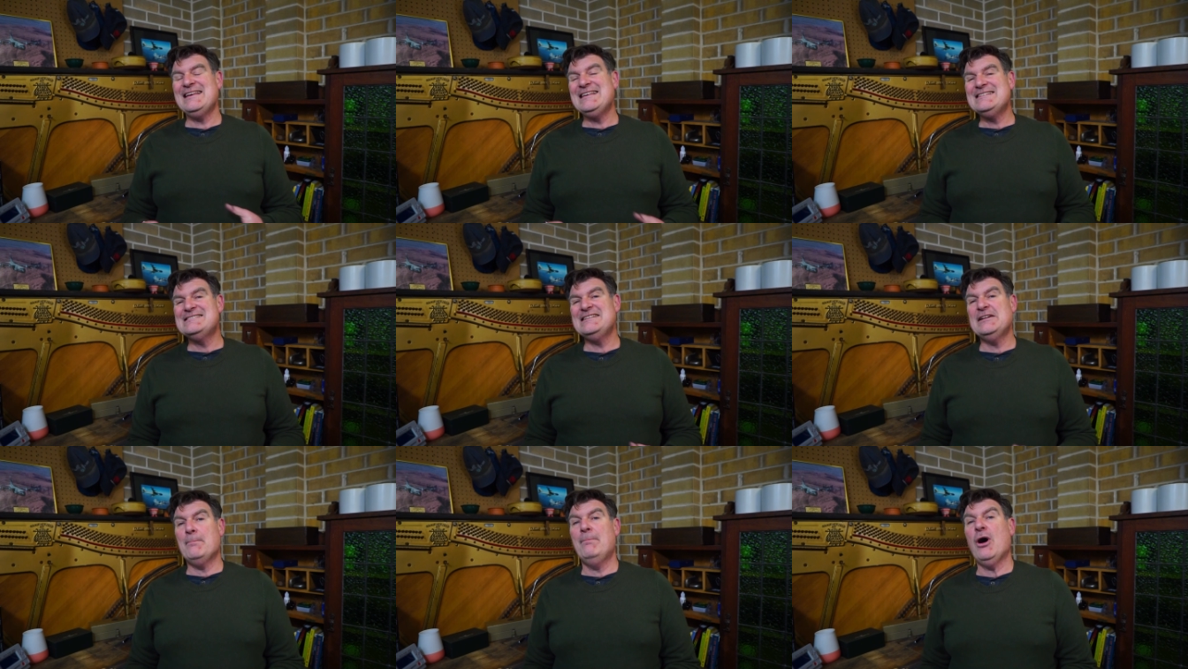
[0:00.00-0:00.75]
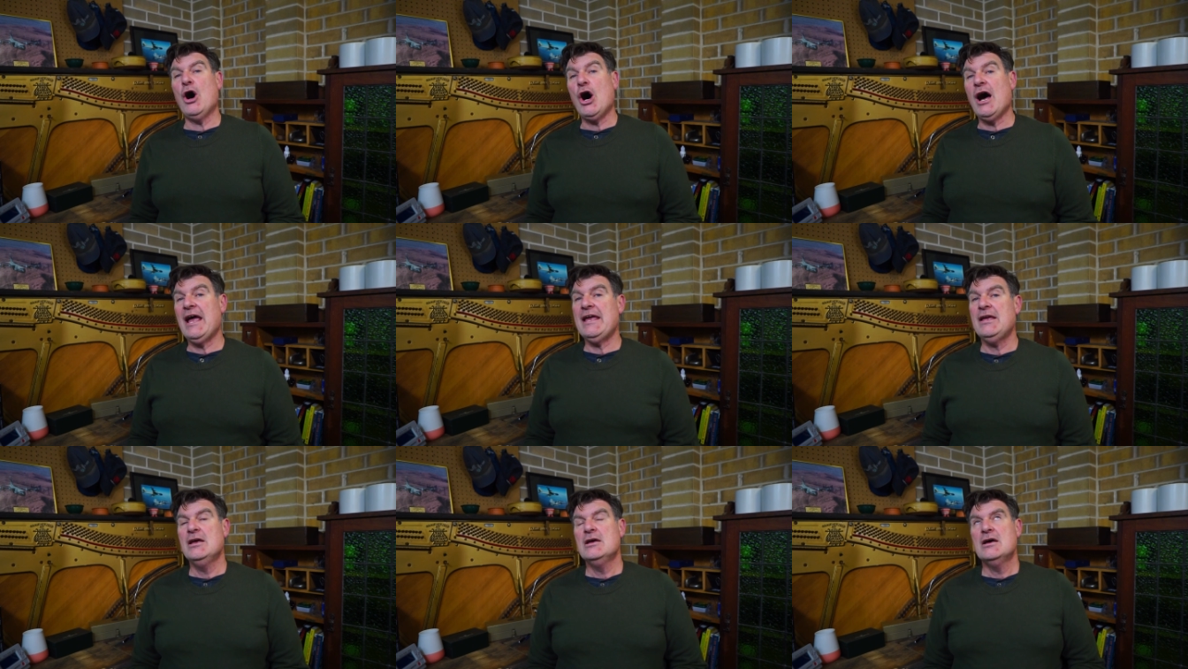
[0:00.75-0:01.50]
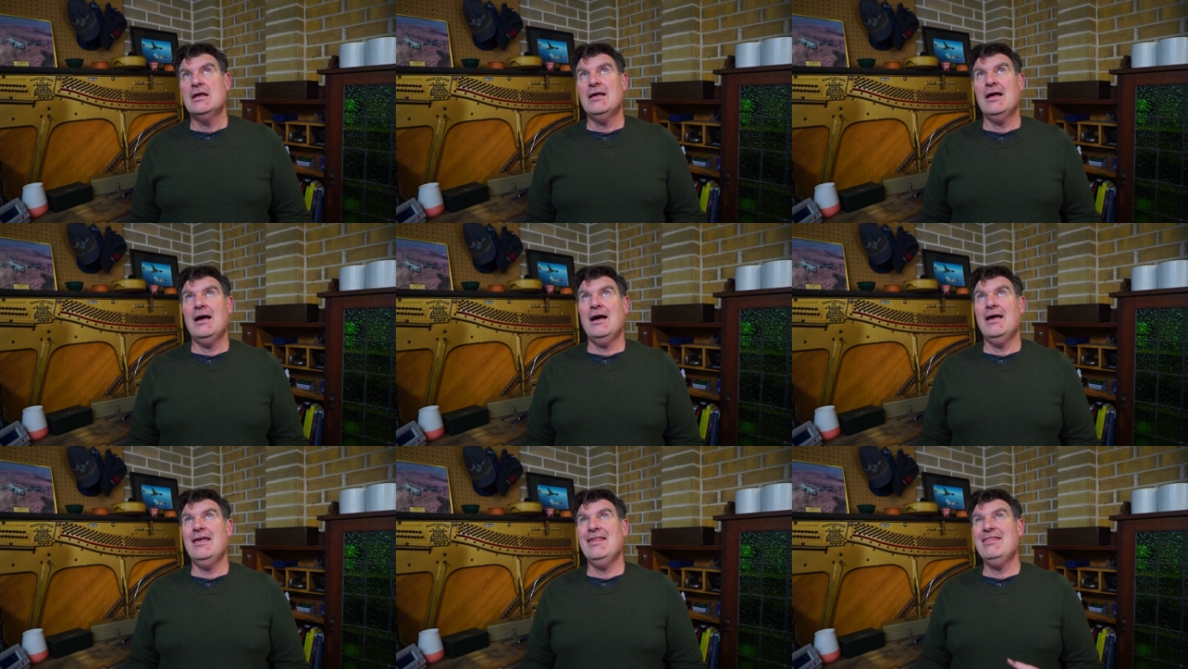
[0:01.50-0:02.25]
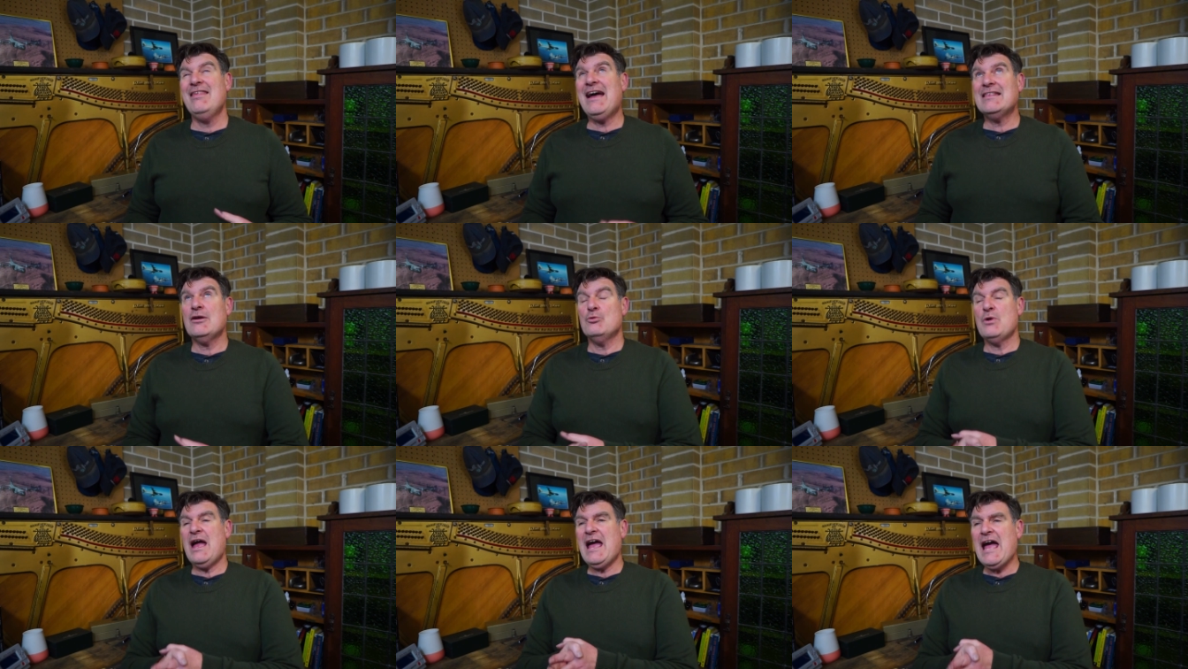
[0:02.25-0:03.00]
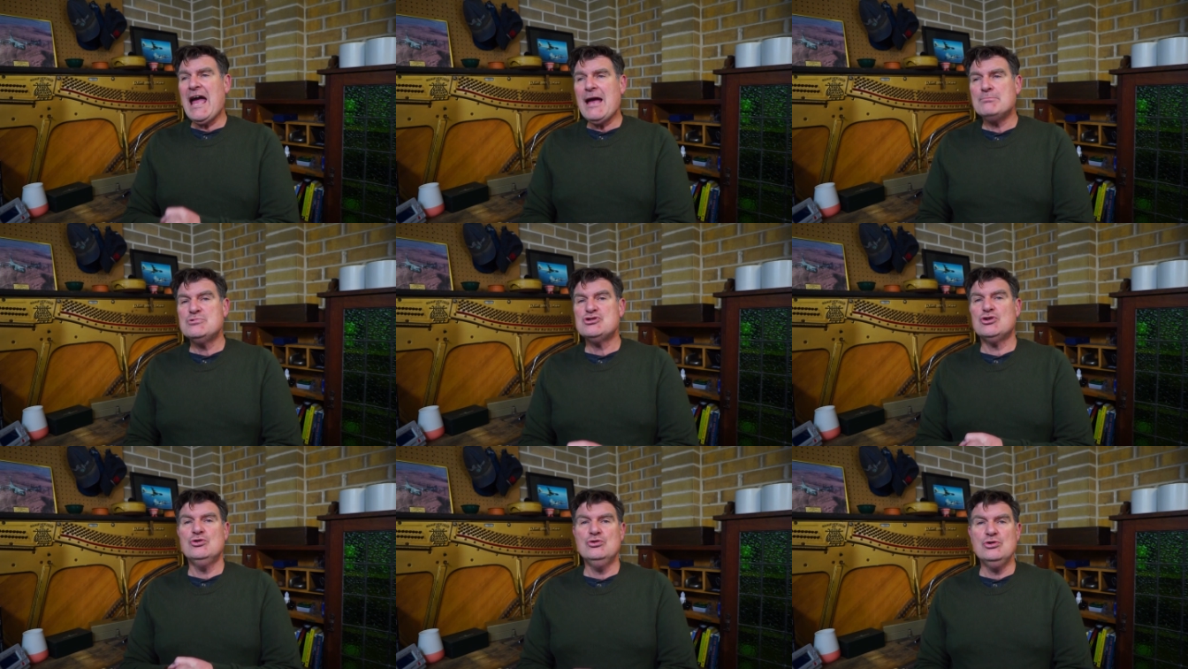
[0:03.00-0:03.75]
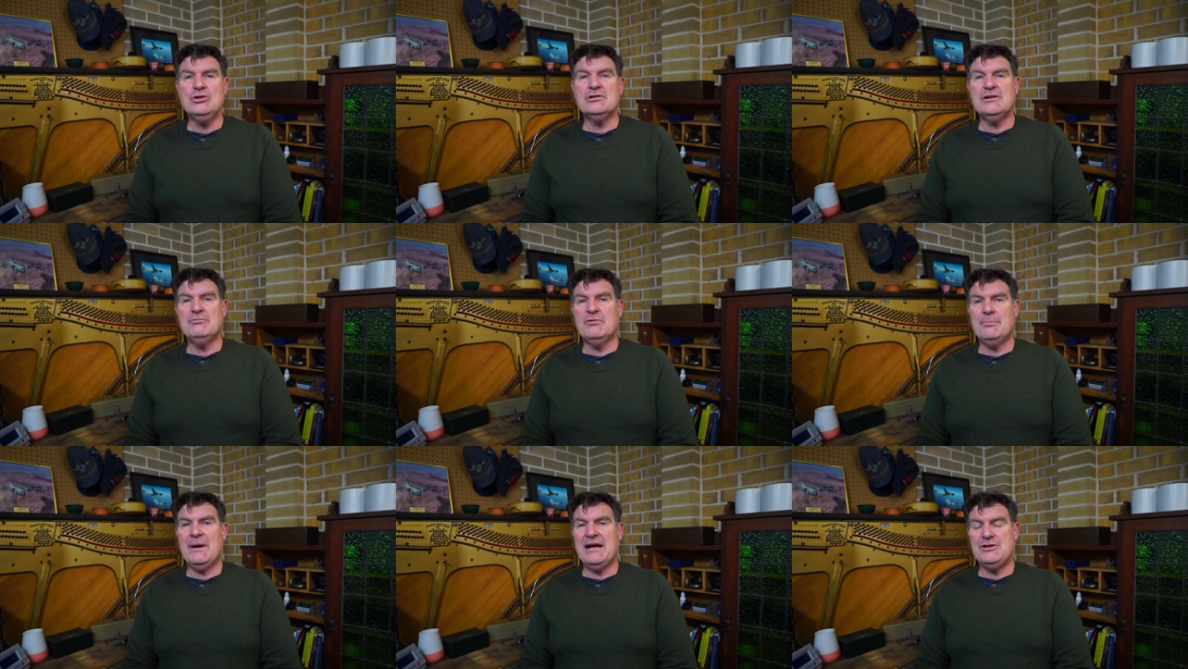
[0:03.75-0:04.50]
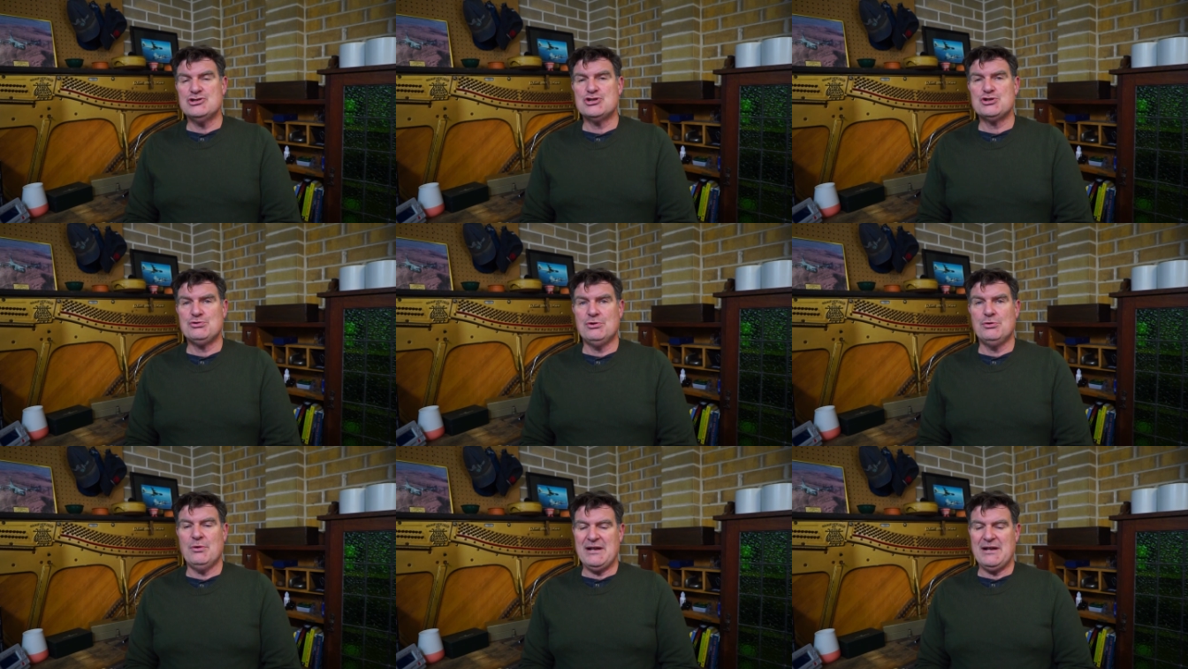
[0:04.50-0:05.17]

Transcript: easy to buy. That absolutely remains true.